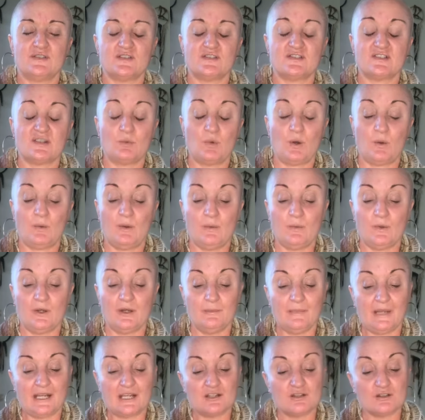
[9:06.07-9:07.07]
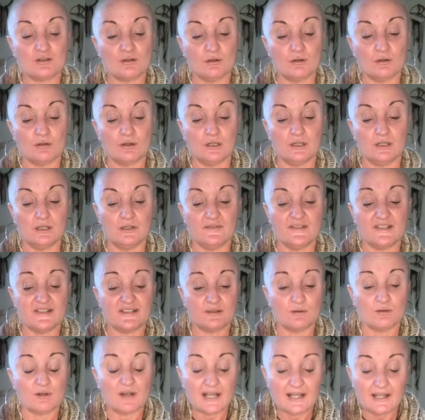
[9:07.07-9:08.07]
So what we want to make sure of is
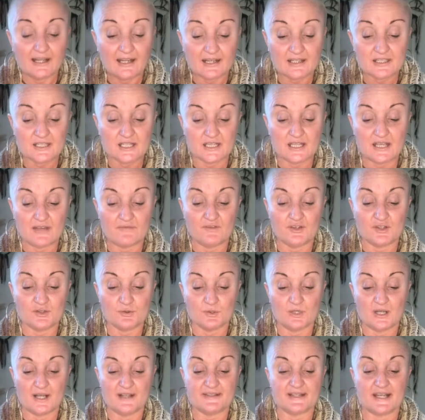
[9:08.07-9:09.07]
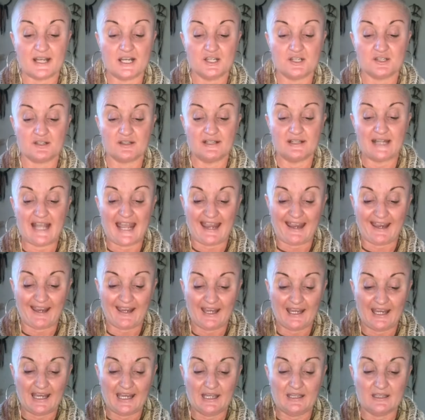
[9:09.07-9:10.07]
still connect to that visualization, anchor
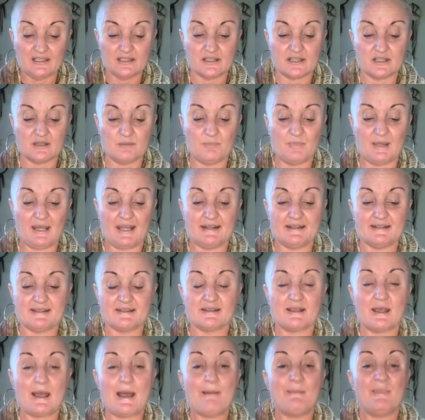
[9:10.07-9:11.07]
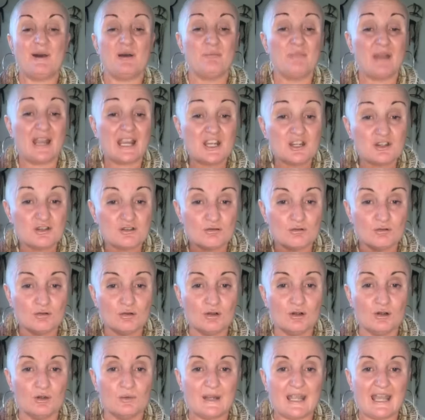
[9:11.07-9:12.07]
into the base, but make
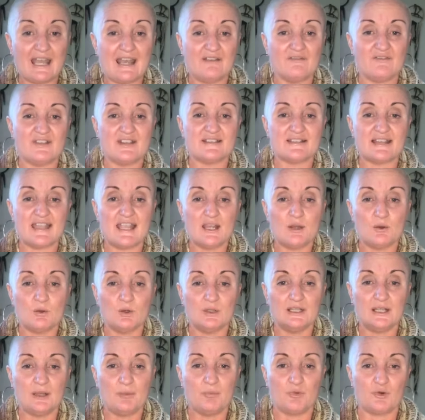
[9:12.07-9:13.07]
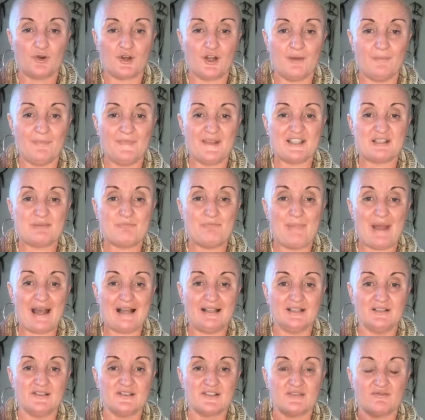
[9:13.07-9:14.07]
sure we have this equilibrium, this
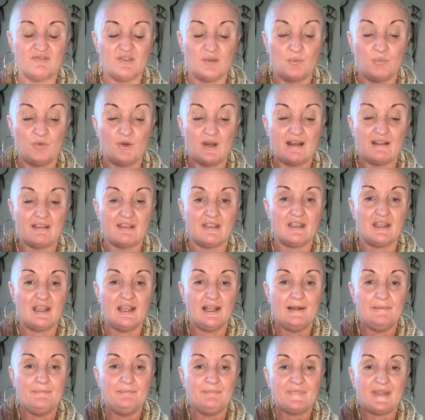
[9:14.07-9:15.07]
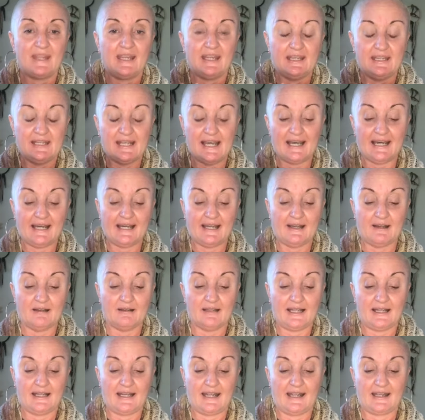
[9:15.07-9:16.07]
balance of the breath, inhale
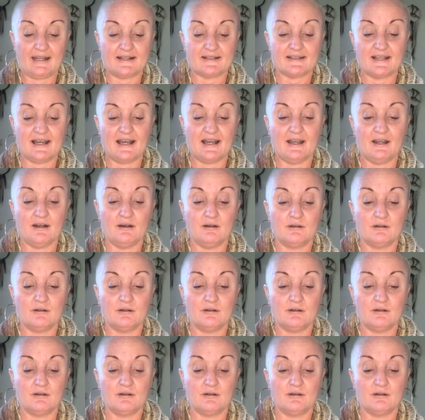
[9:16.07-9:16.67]
and exhale.